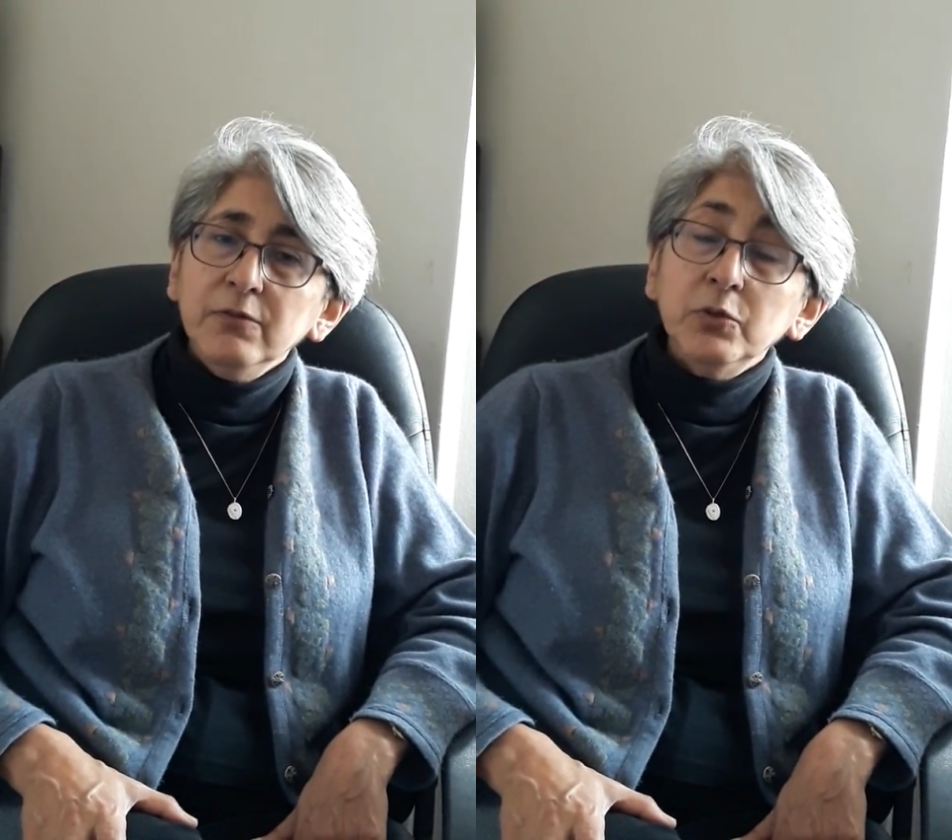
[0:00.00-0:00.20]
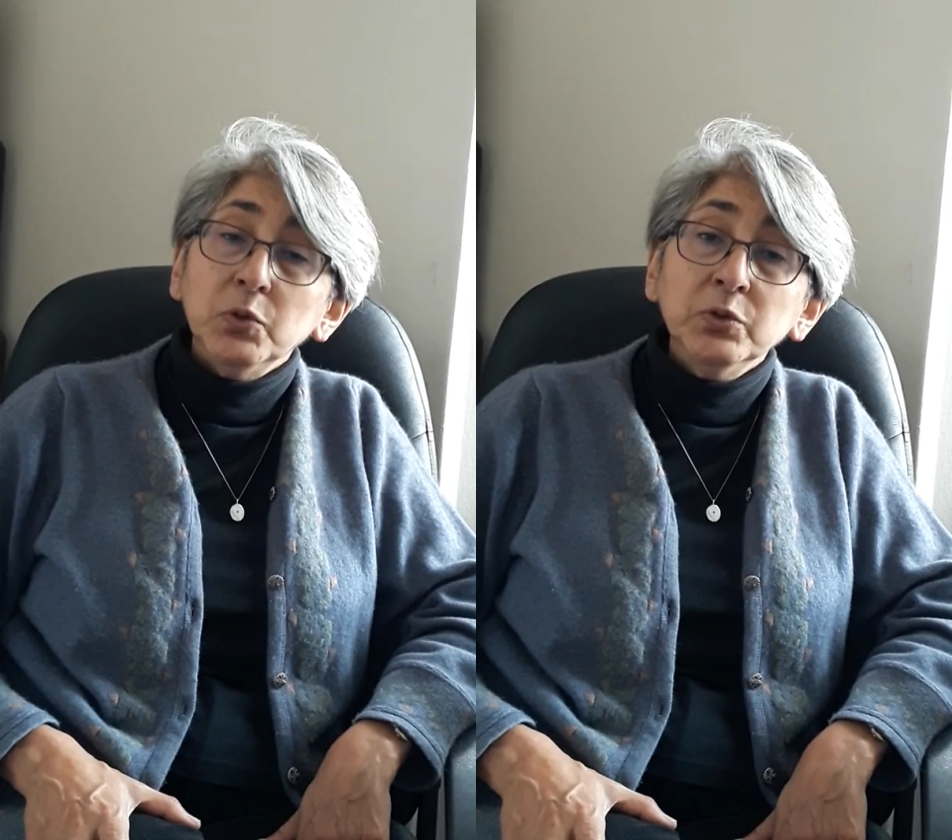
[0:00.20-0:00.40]

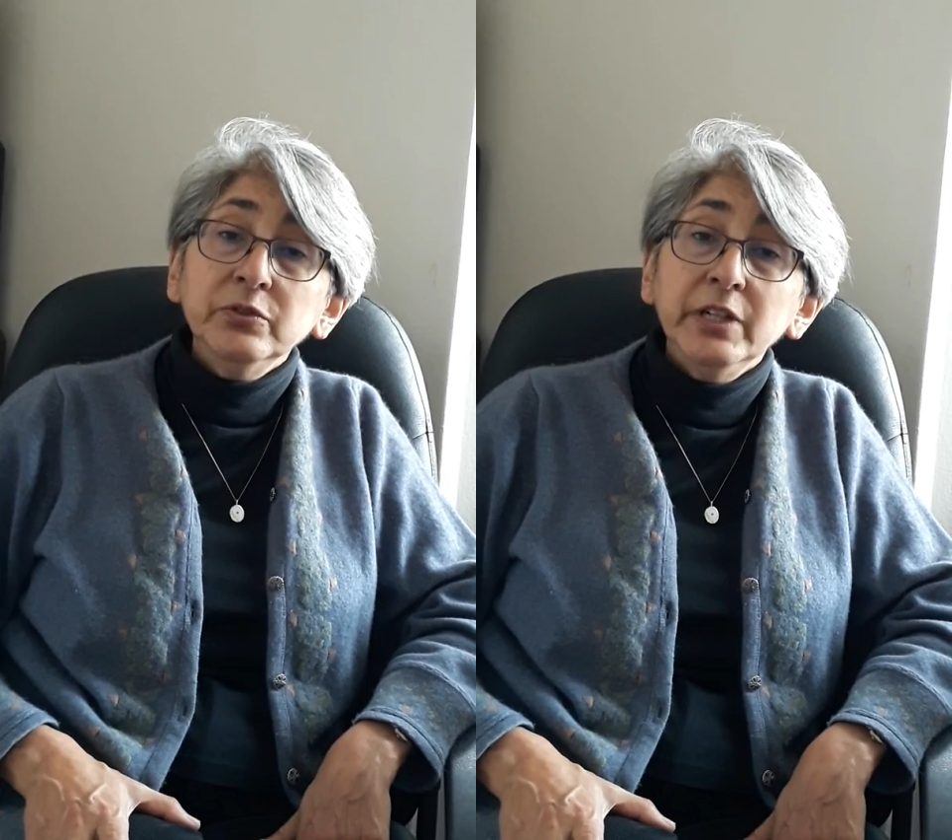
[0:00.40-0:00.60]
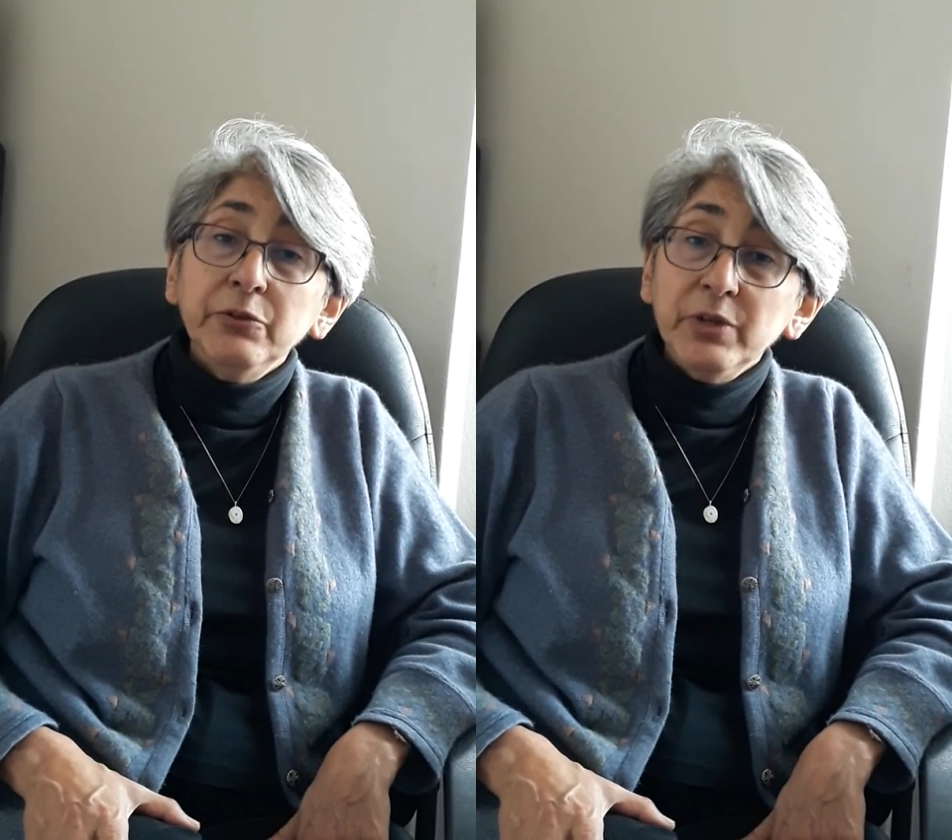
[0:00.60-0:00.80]
for
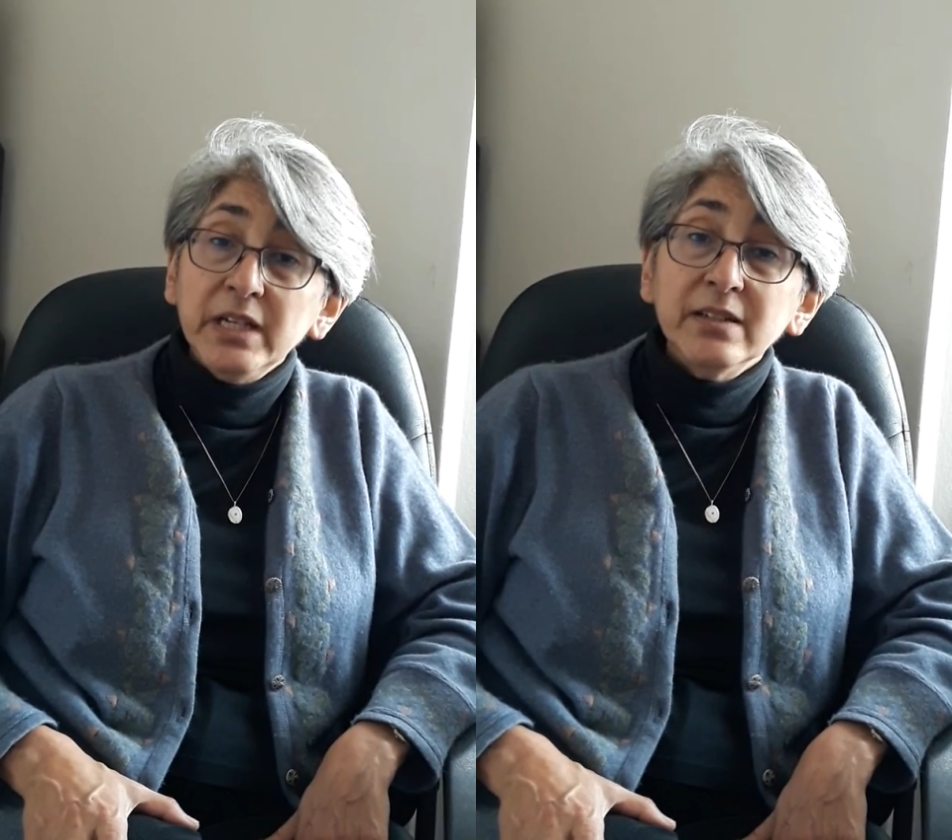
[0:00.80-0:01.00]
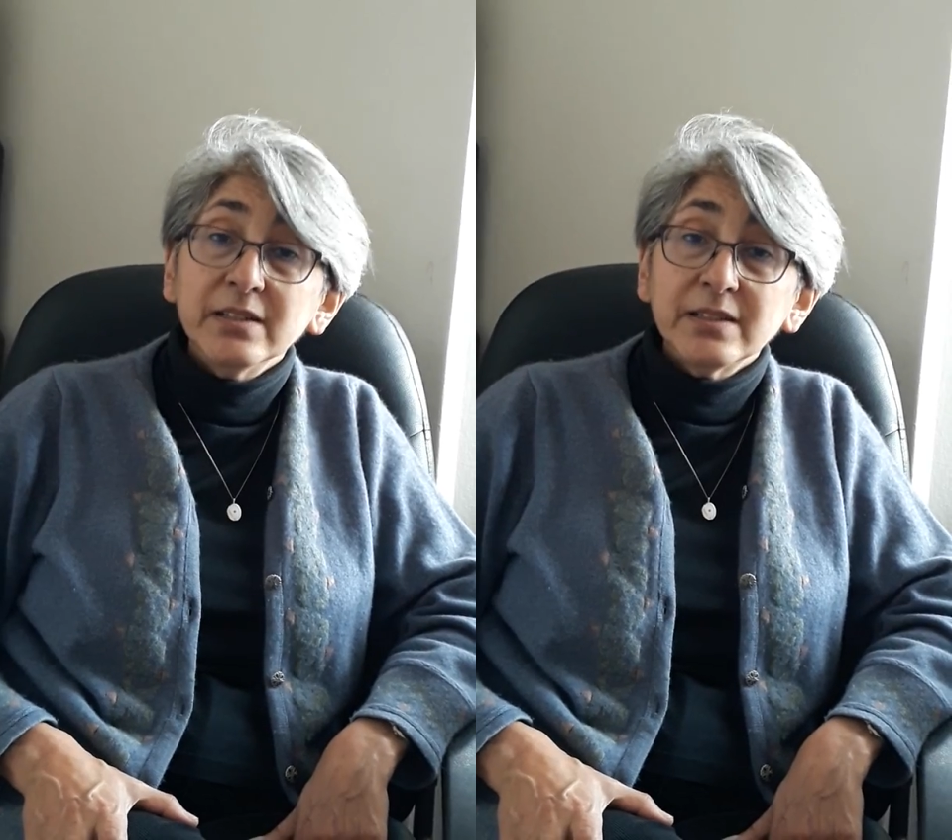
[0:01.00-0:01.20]
ordinary
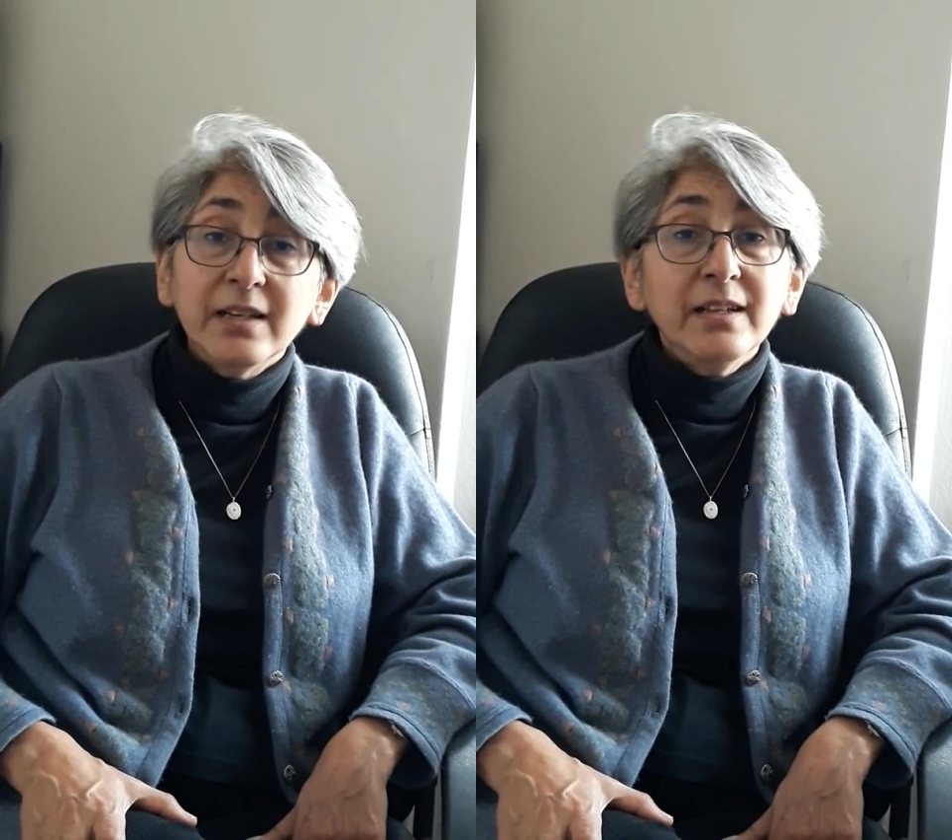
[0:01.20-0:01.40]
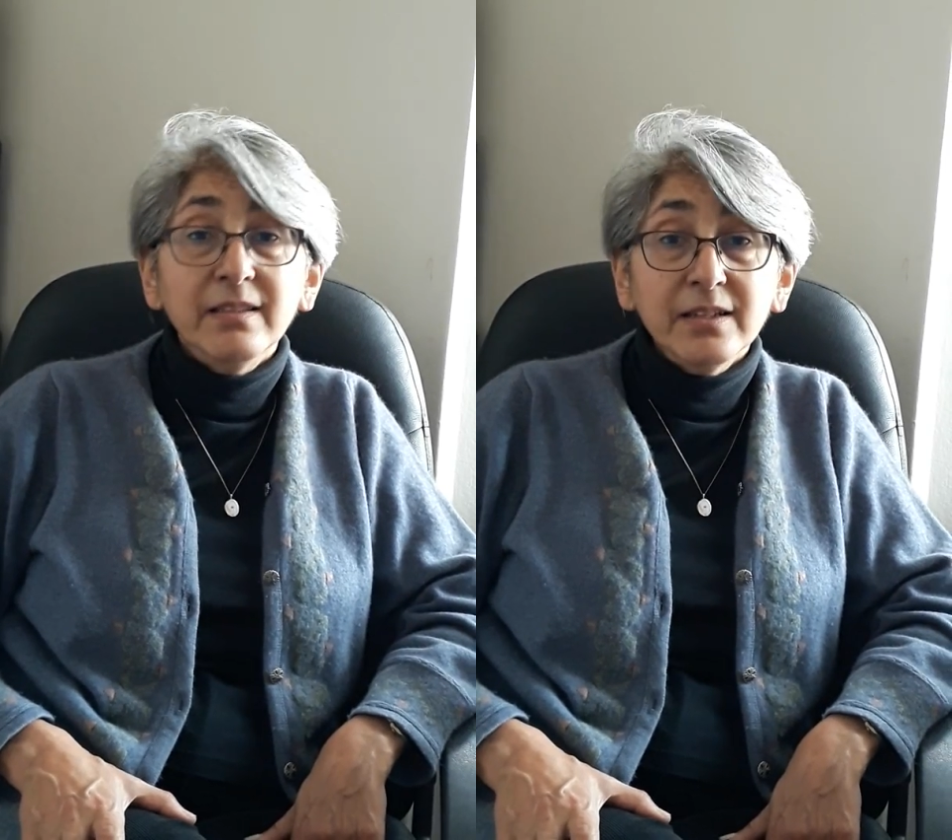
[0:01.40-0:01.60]
readers,
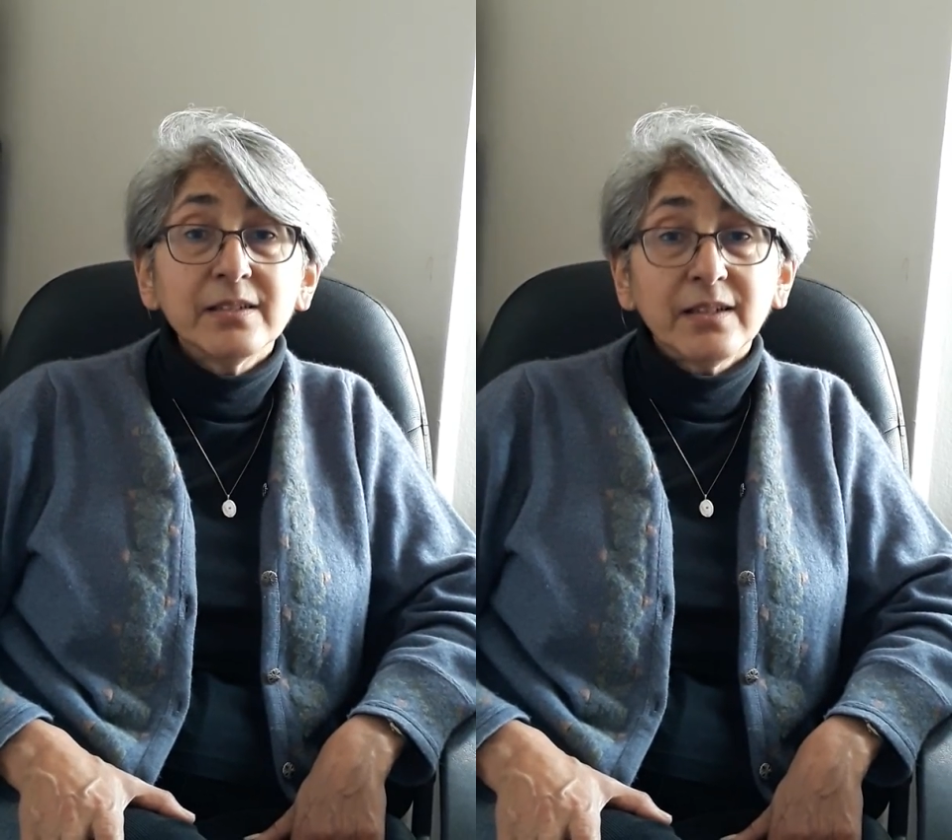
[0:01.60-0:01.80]
and in this